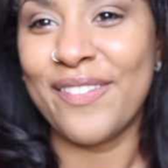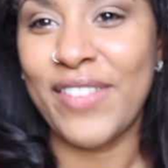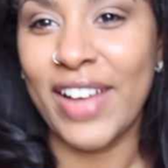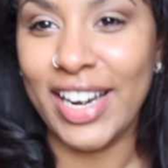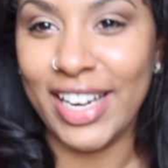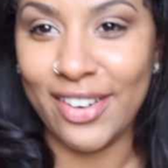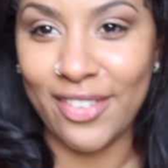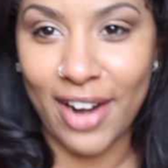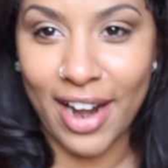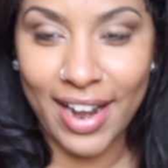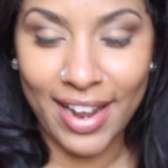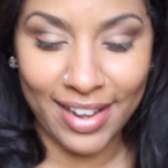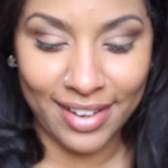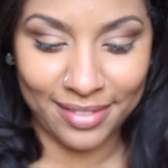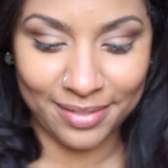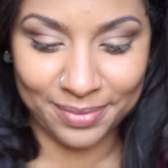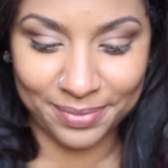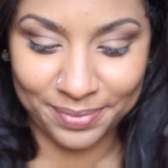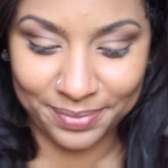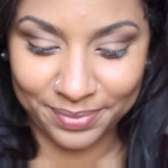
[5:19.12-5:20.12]
Funny, right?
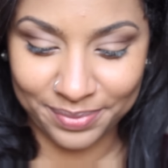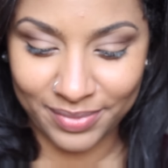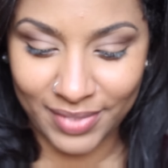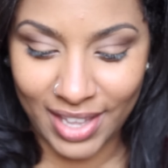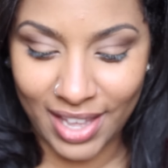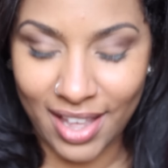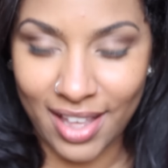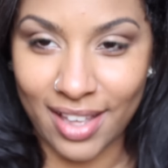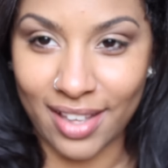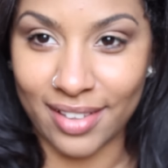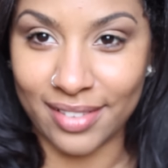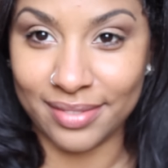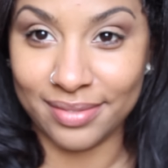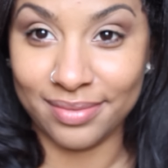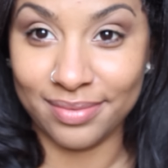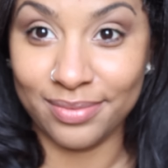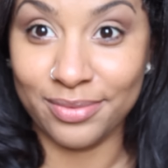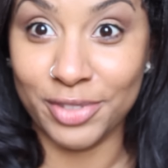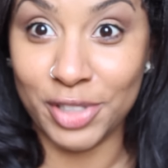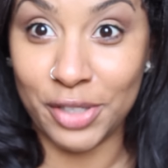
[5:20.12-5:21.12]
Yeah,
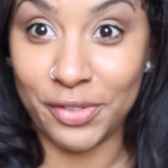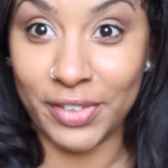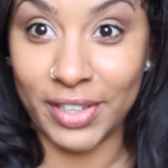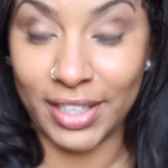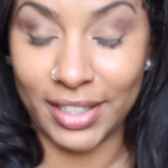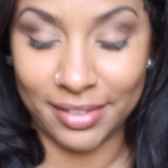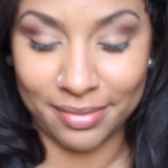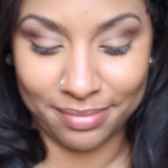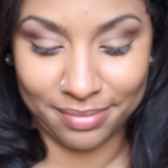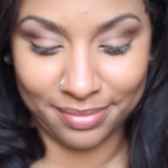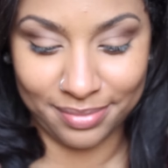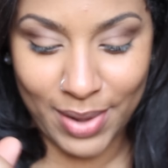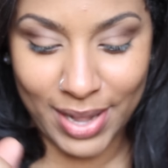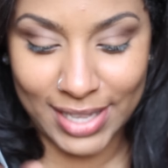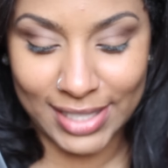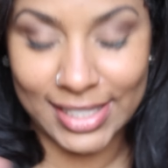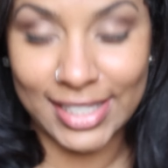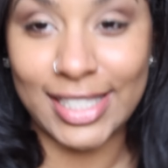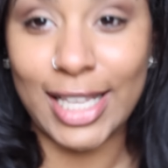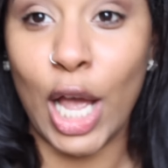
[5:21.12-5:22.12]
real funny.
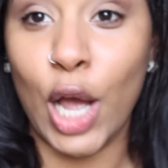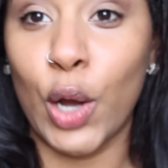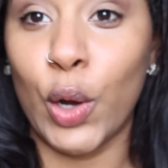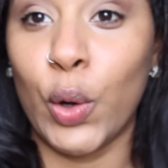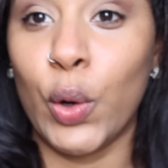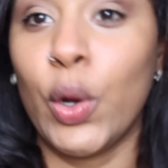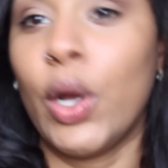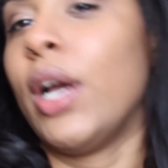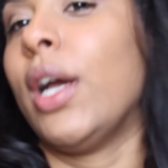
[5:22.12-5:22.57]
Anyway, so um,